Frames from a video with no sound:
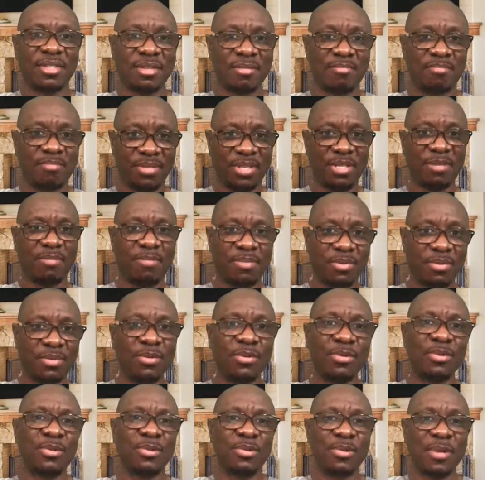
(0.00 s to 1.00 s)
the
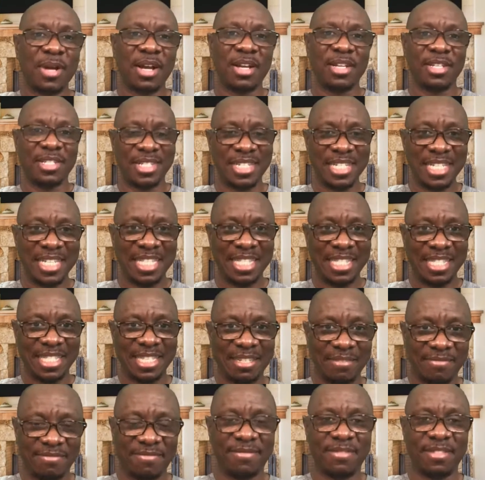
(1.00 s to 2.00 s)
people who actually
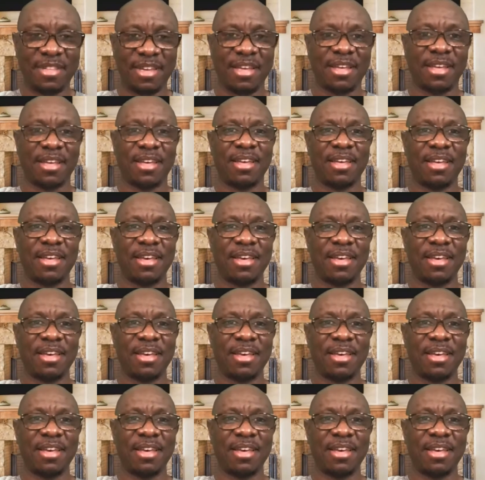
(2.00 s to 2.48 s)
live there,